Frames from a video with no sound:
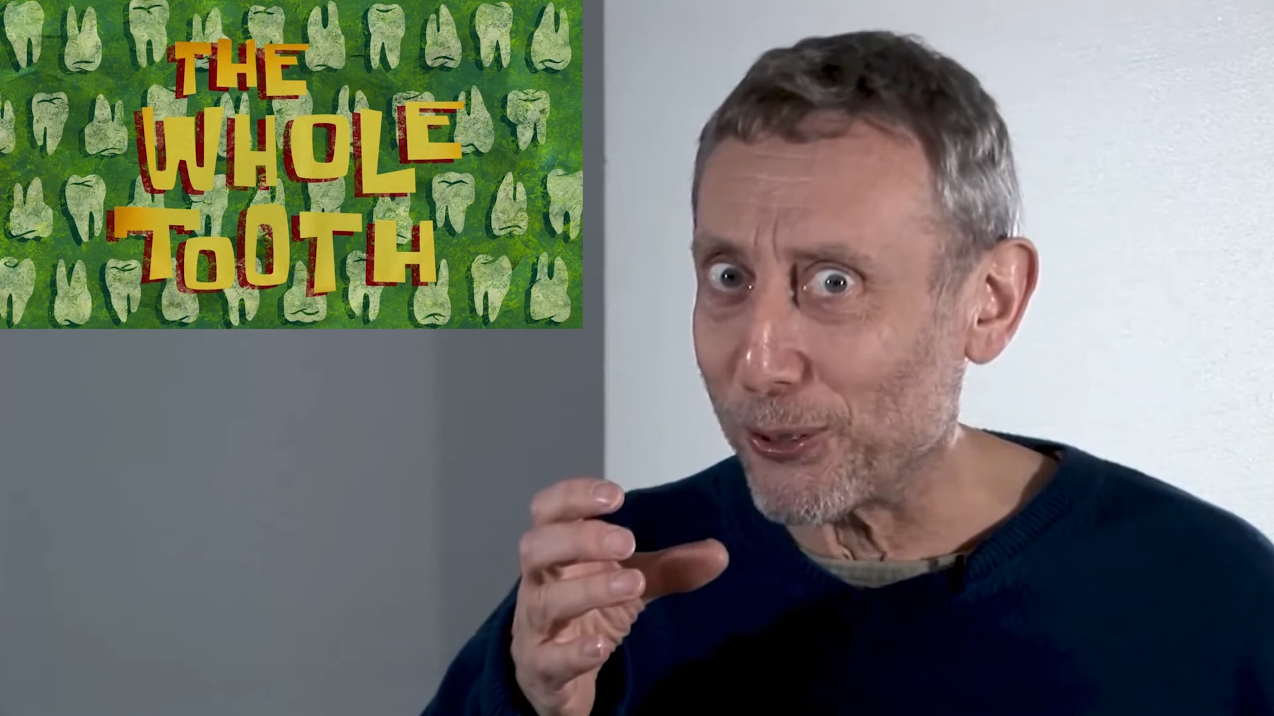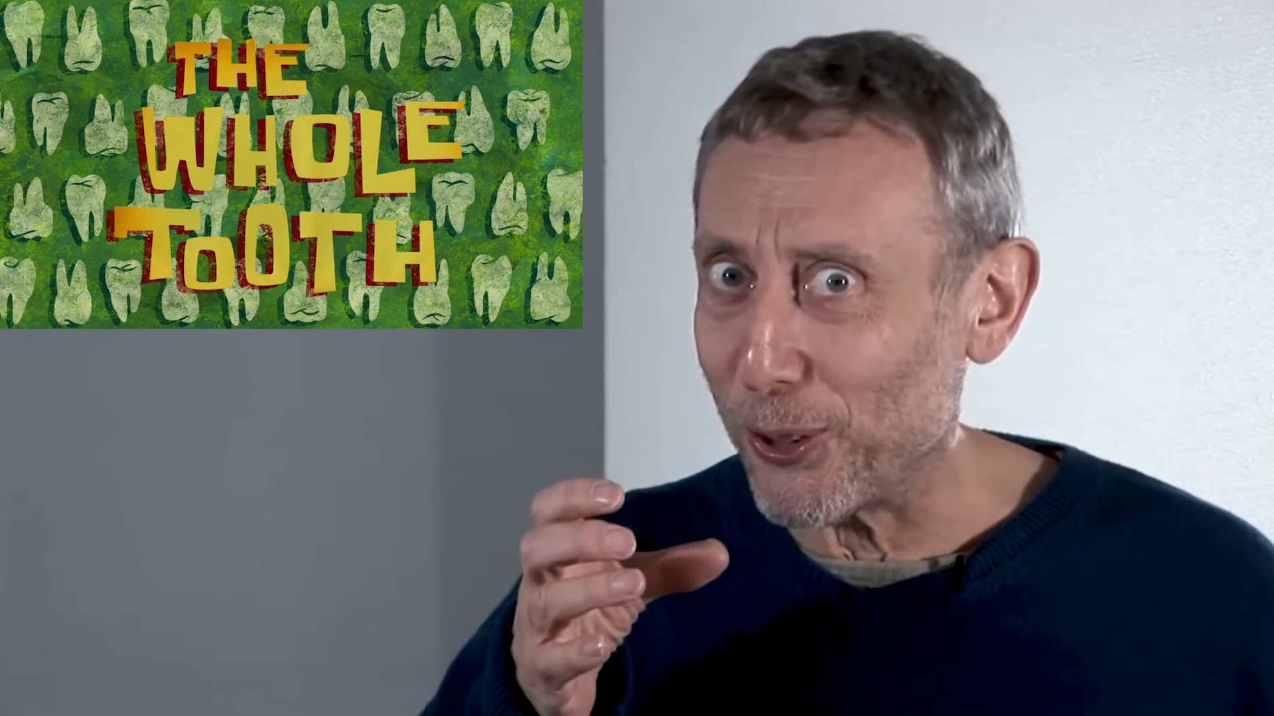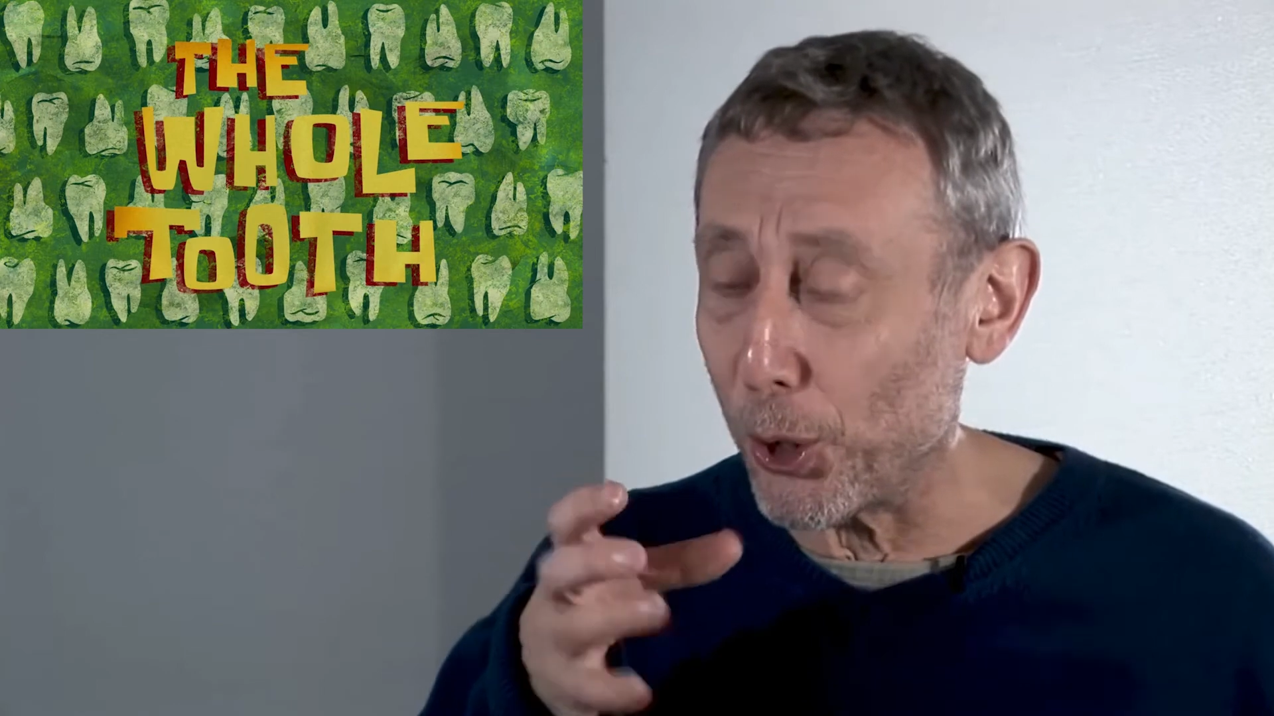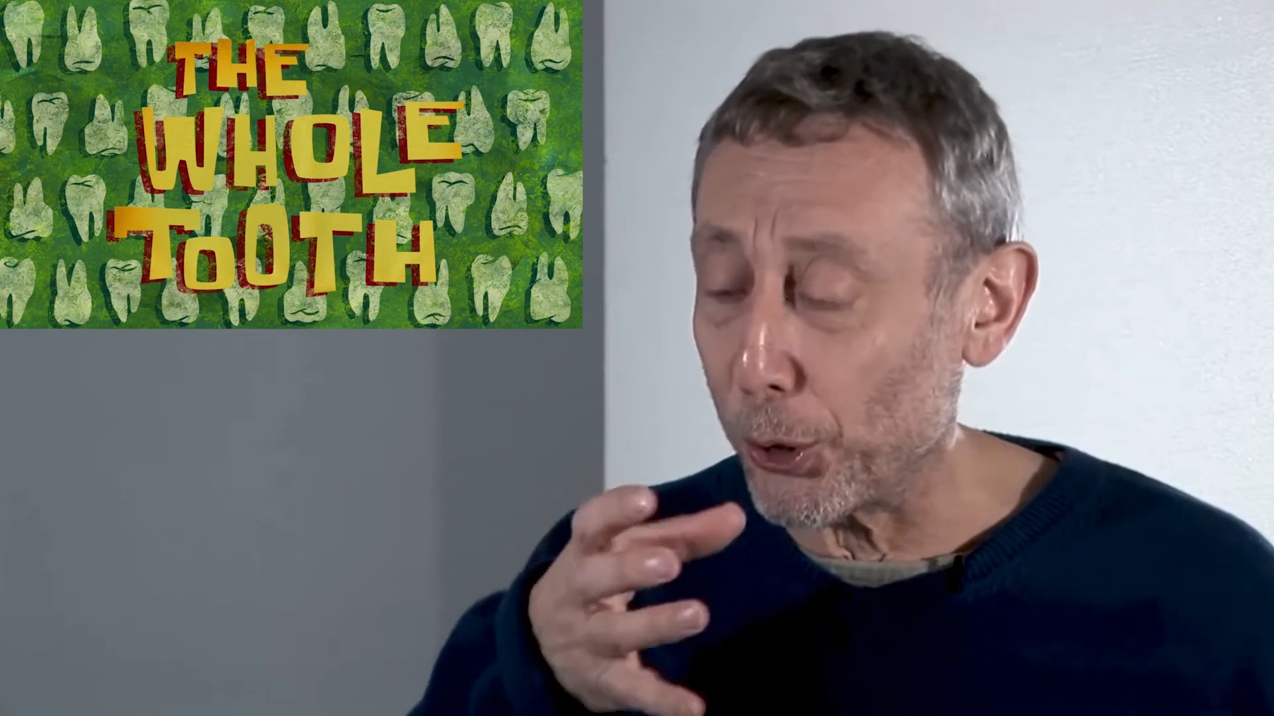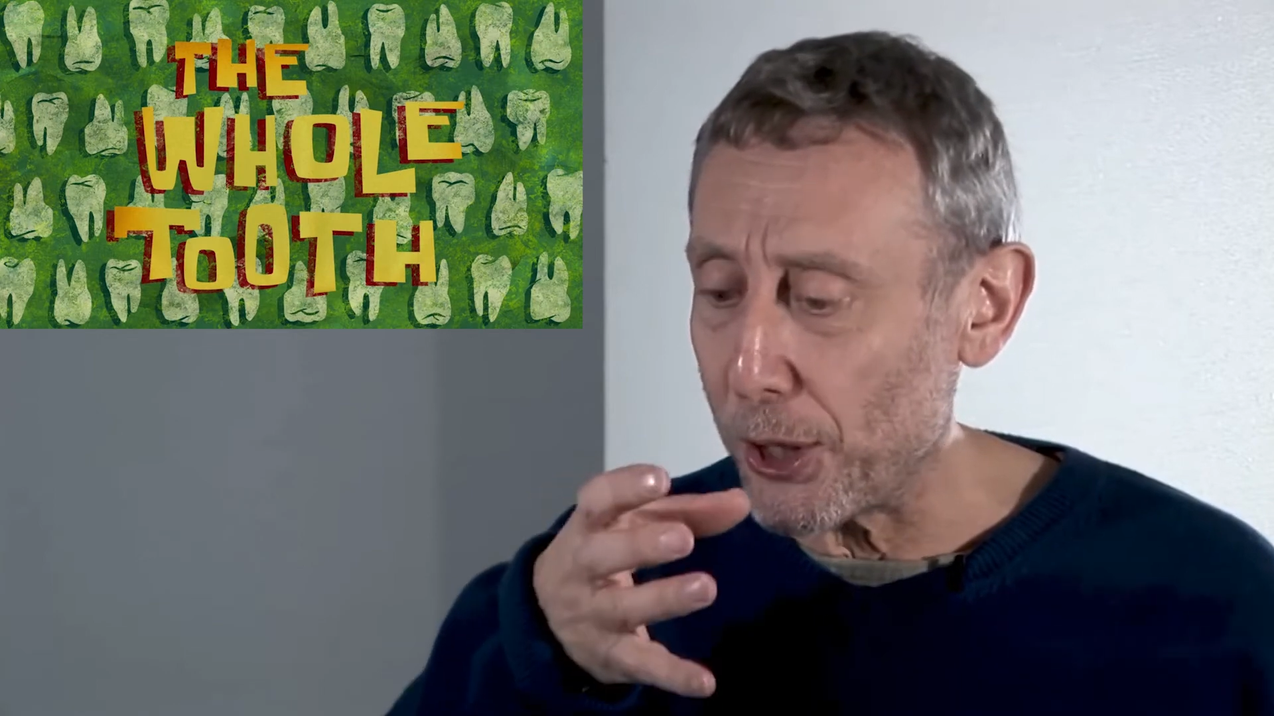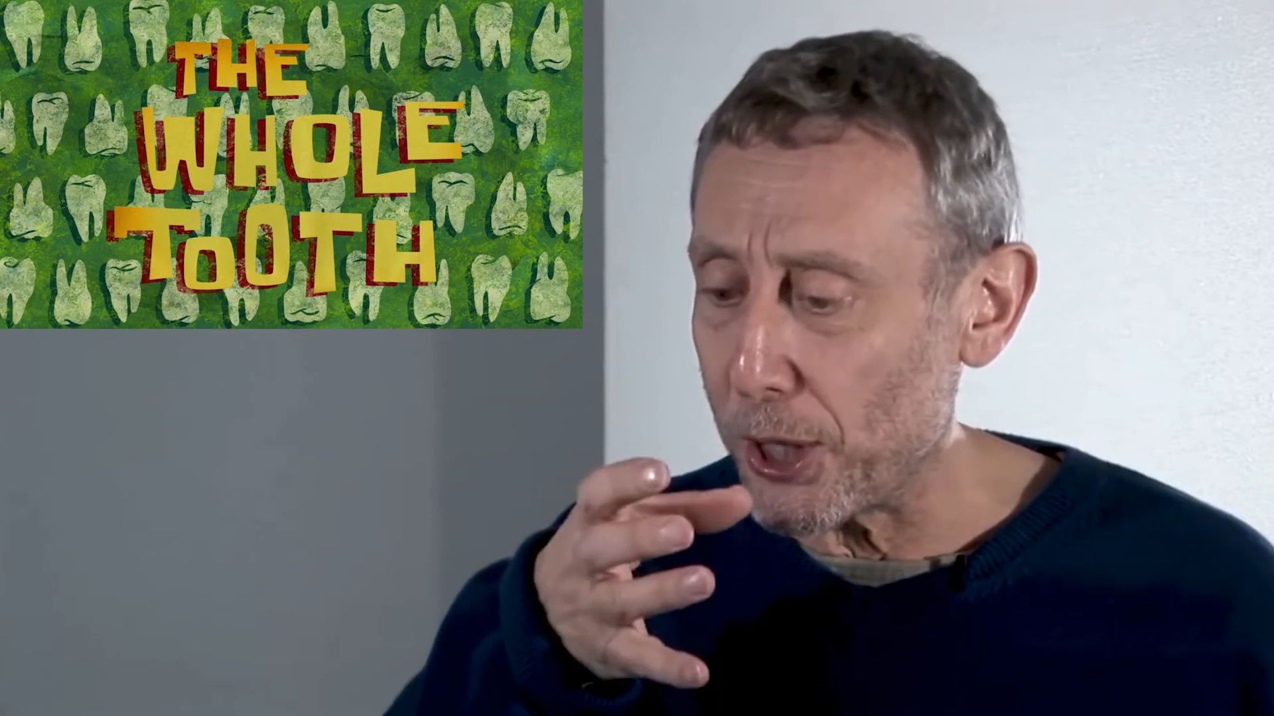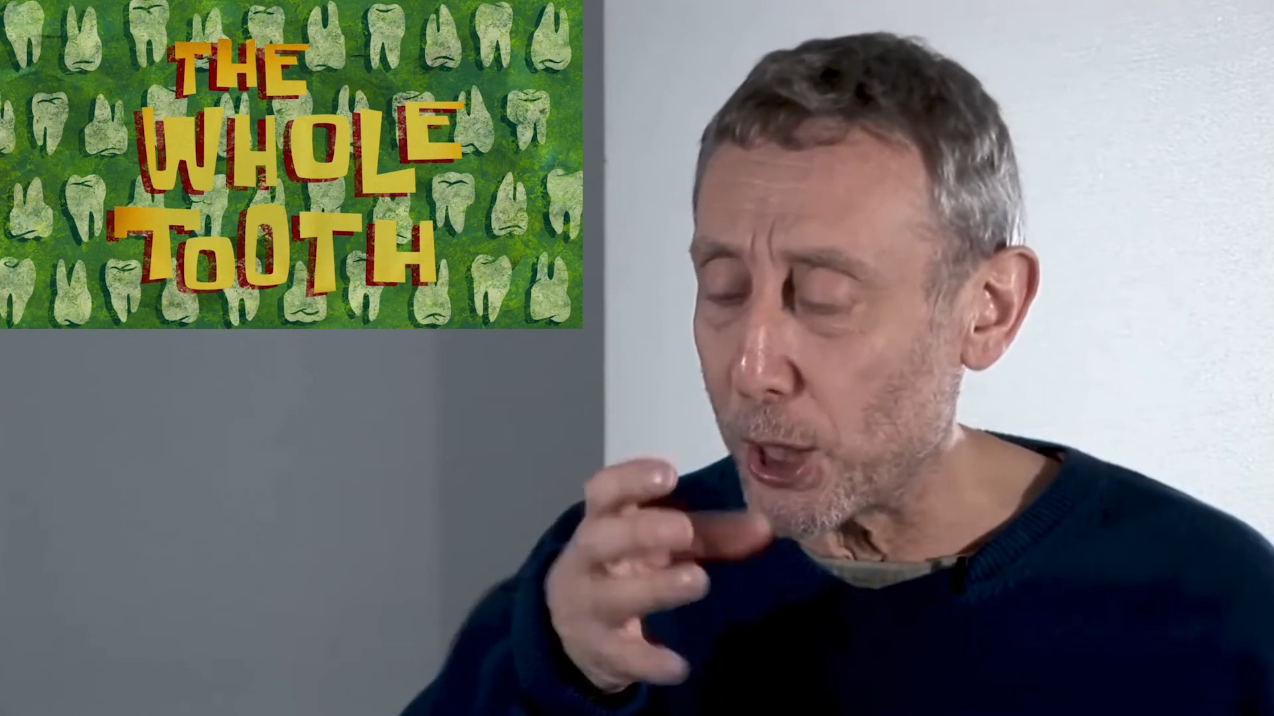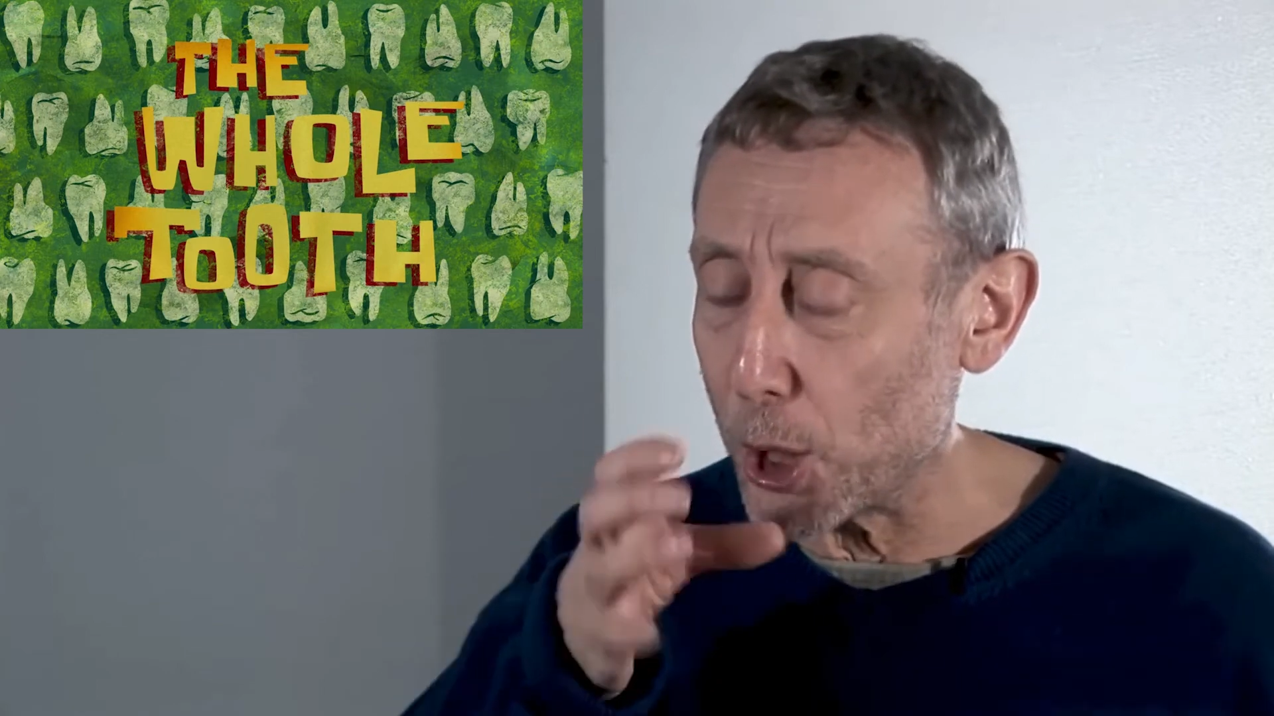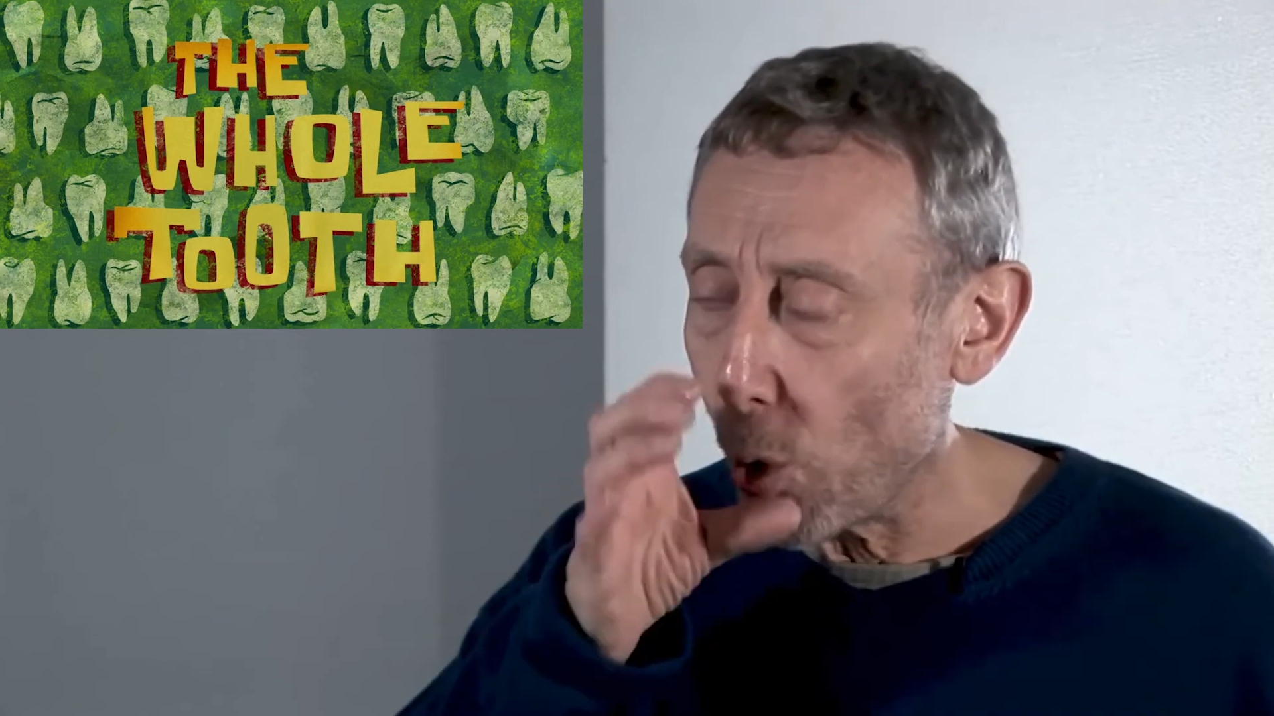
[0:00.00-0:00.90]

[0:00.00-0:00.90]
good. This is